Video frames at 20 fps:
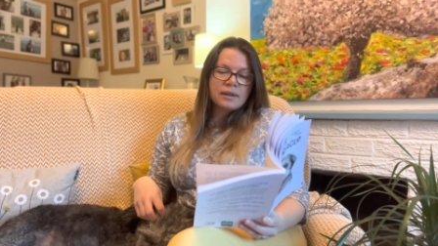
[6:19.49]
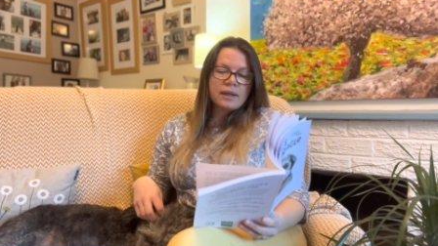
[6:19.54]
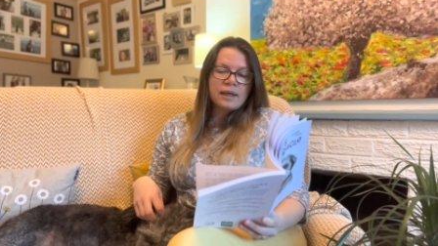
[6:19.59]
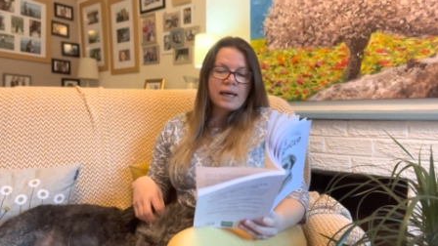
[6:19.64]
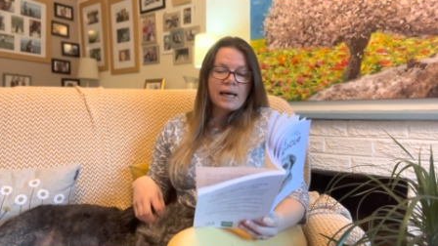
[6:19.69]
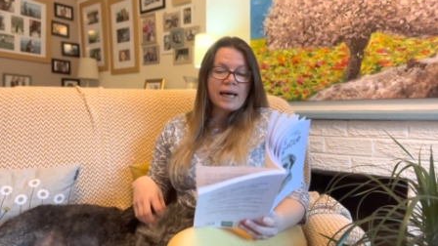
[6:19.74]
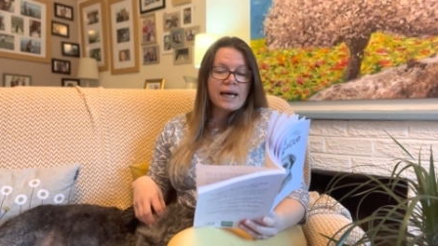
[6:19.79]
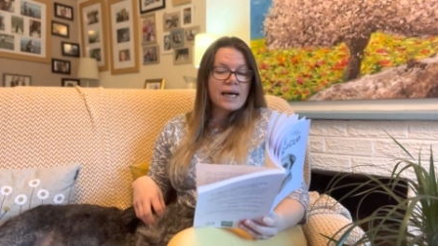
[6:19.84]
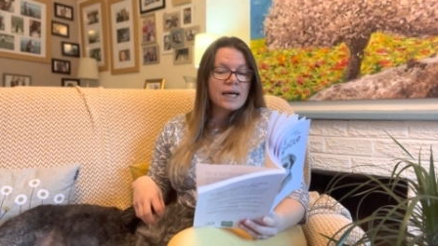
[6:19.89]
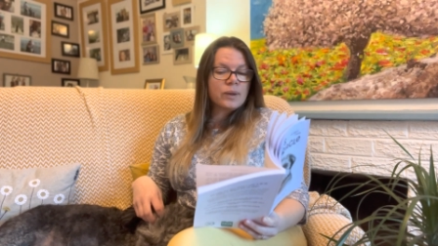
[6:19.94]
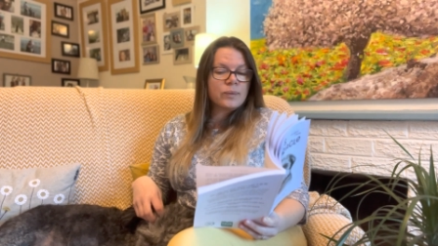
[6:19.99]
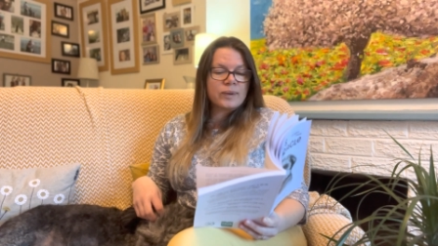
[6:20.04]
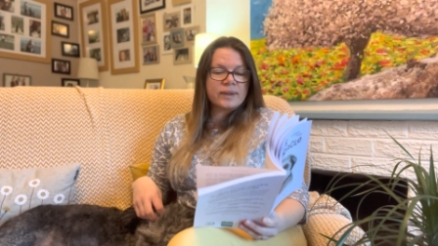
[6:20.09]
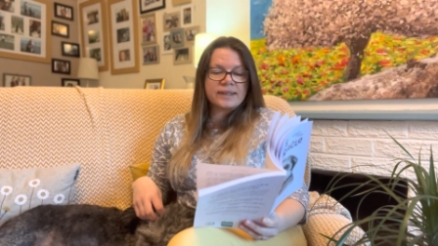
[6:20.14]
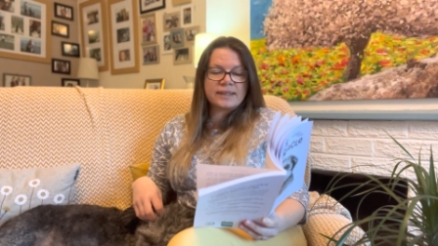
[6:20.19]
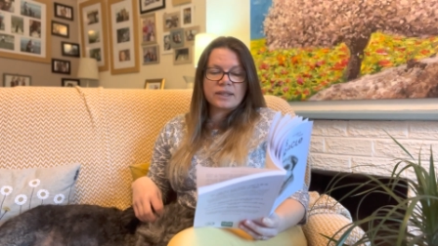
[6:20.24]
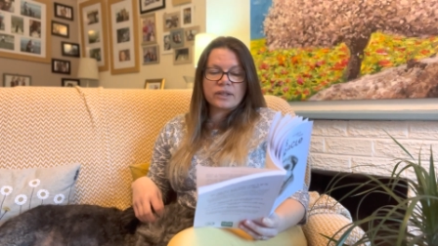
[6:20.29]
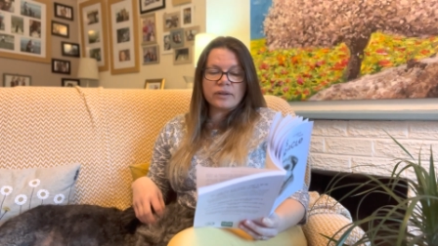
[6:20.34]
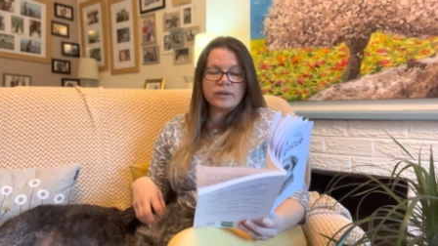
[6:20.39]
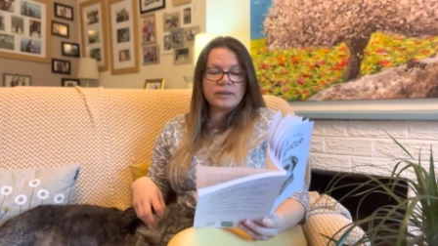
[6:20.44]
How was
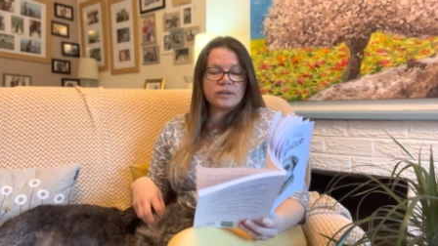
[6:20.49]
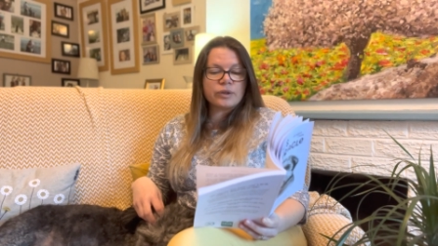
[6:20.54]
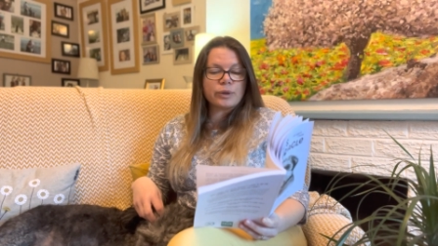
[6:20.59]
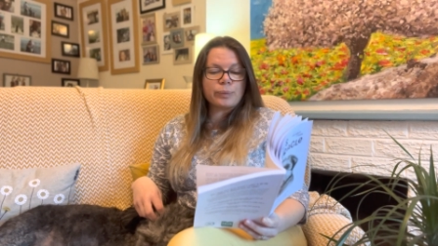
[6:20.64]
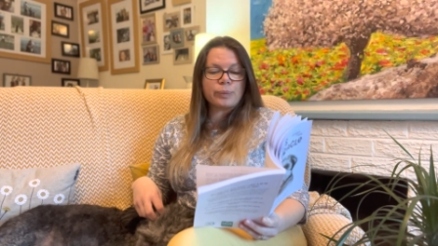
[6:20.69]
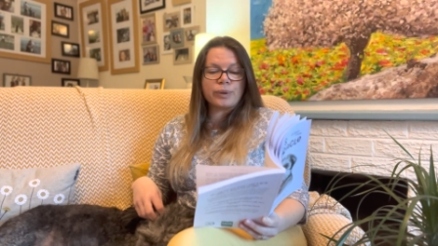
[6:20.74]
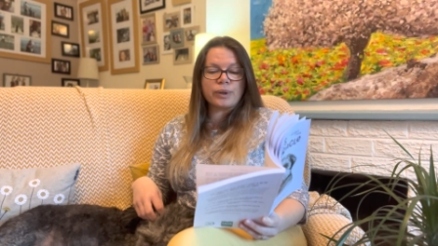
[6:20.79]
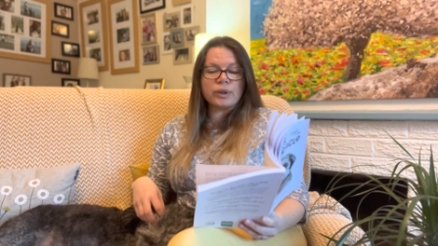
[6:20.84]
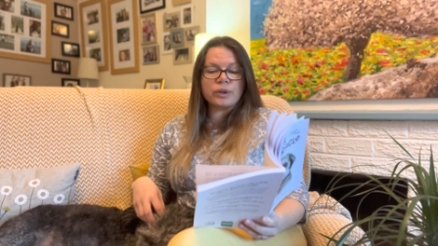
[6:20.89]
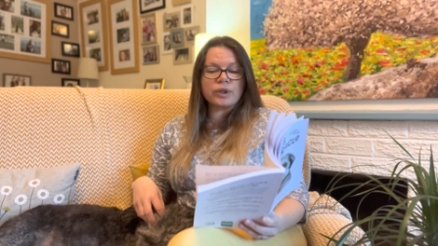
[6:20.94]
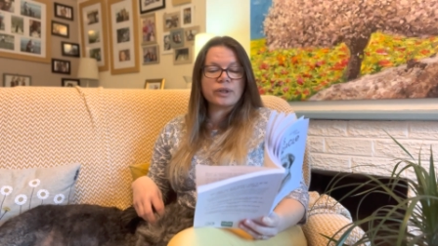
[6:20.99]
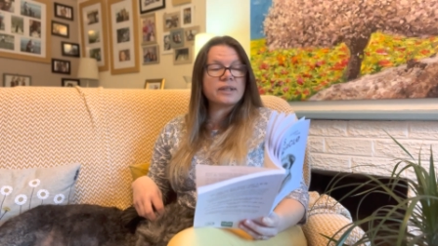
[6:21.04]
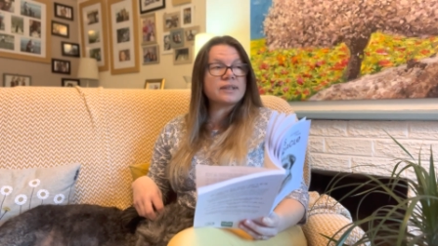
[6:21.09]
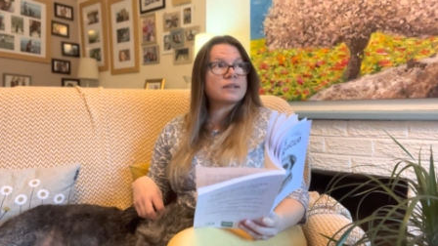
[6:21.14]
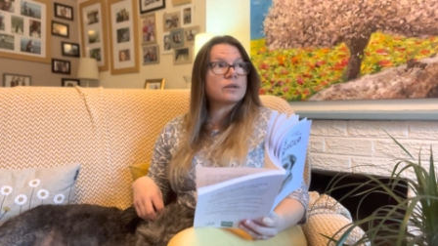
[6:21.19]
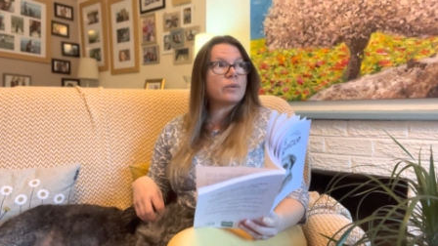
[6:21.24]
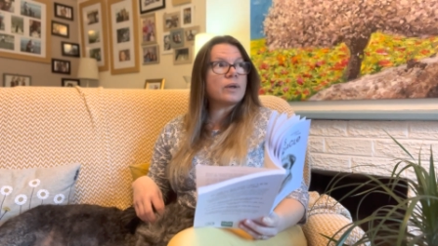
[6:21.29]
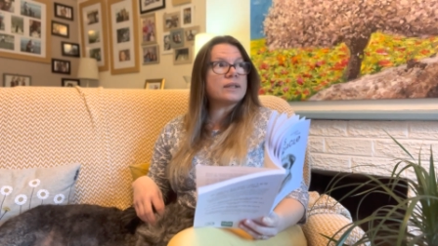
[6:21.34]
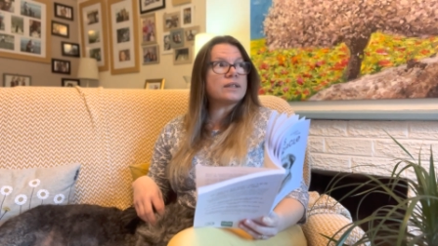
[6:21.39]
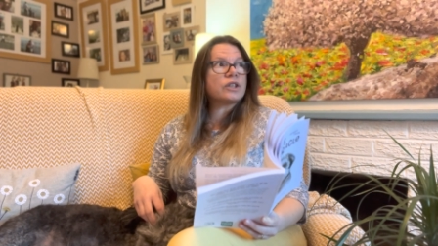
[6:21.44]
he going to approach this
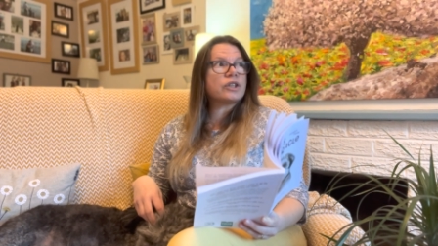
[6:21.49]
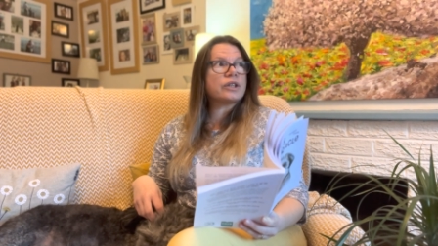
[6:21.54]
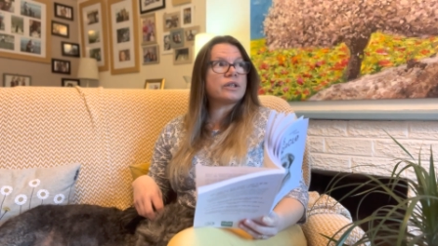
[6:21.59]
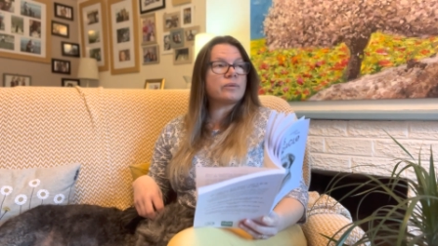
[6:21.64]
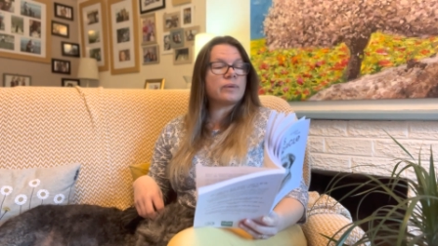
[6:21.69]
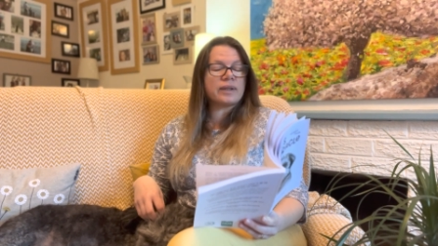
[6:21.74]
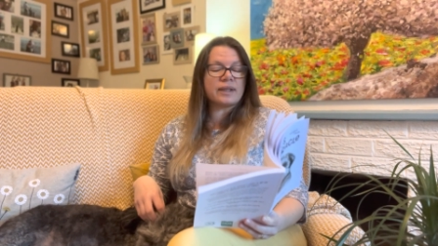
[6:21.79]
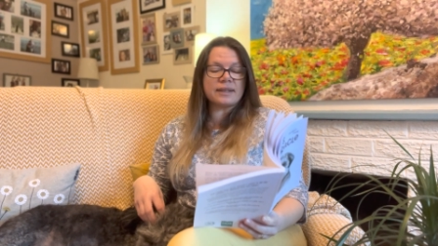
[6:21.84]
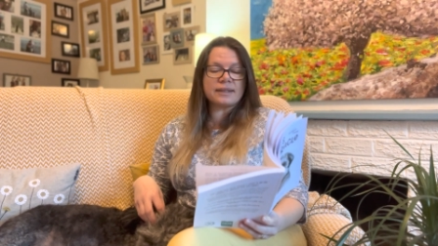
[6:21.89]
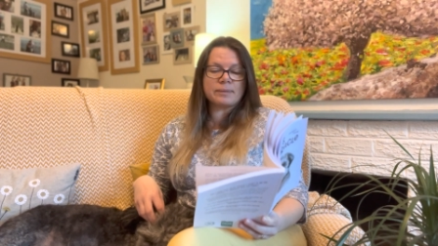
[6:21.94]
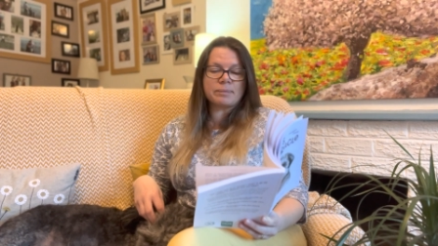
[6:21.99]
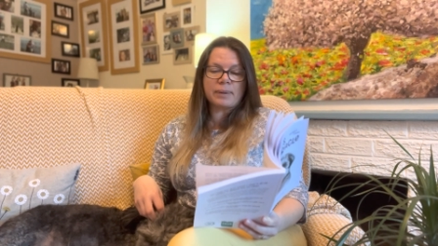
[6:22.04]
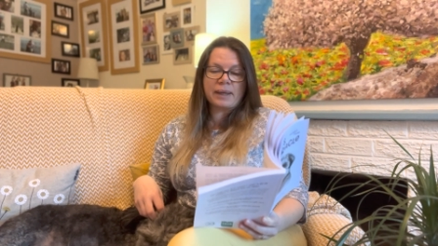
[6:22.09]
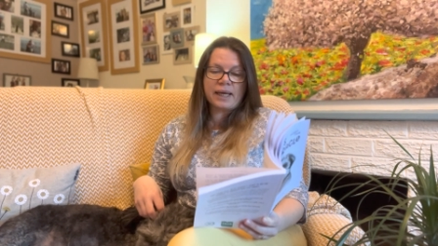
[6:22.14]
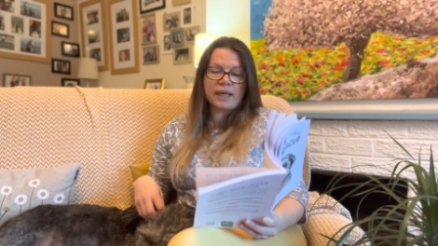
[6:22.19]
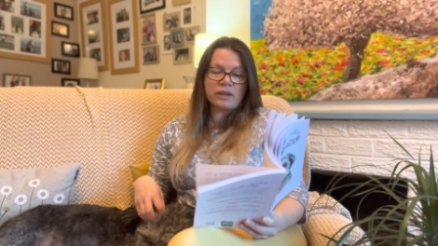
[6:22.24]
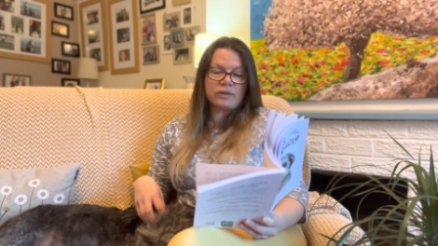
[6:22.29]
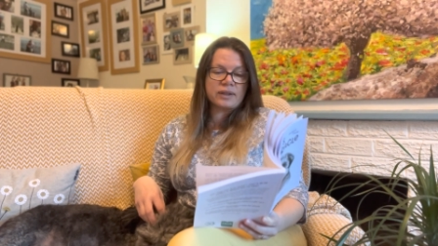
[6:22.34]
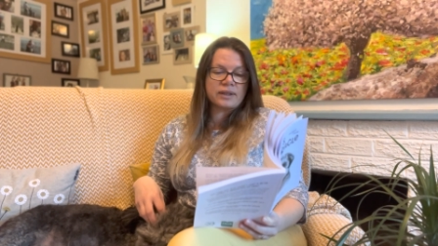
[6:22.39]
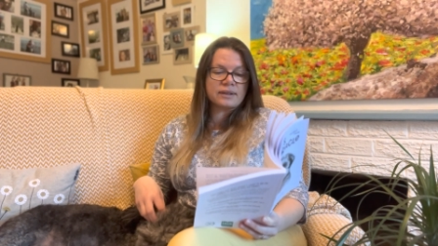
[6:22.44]
question with his
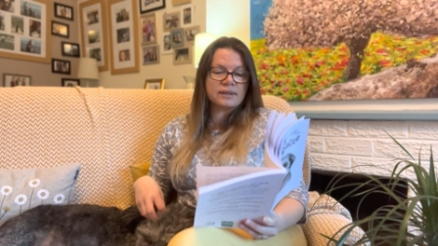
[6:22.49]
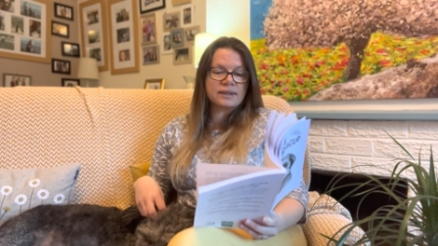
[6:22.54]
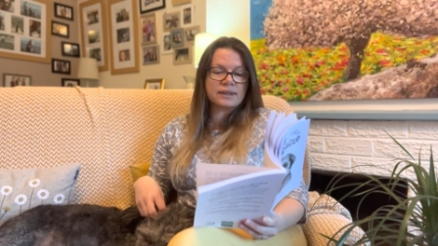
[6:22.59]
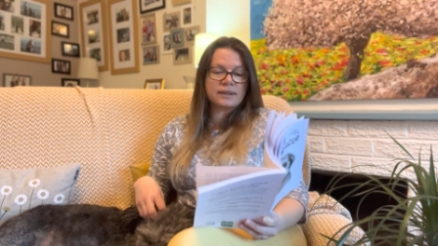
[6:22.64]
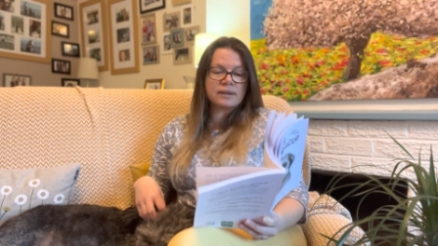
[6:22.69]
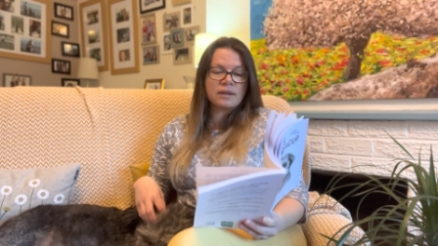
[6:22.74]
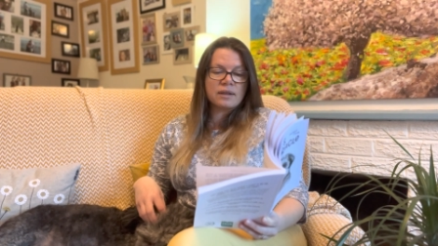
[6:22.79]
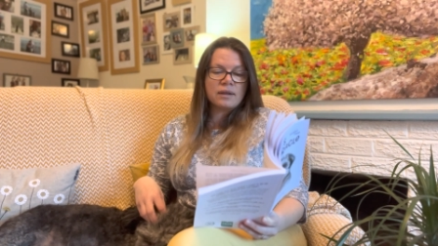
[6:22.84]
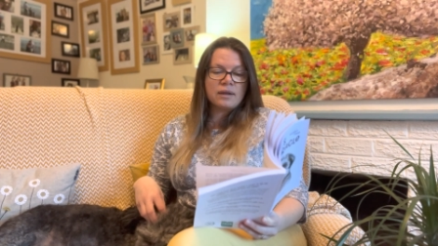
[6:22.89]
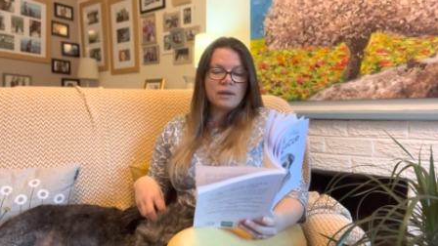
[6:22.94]
parents?